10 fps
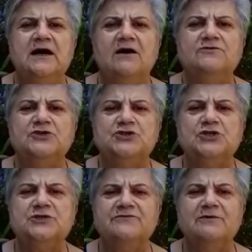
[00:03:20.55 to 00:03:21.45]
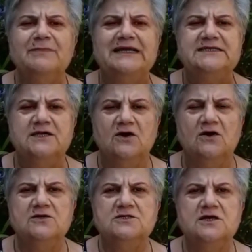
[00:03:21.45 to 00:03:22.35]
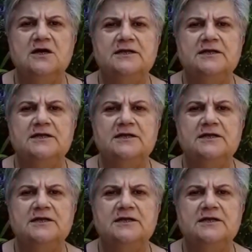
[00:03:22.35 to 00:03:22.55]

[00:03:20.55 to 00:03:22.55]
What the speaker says: of the Church of Almighty God,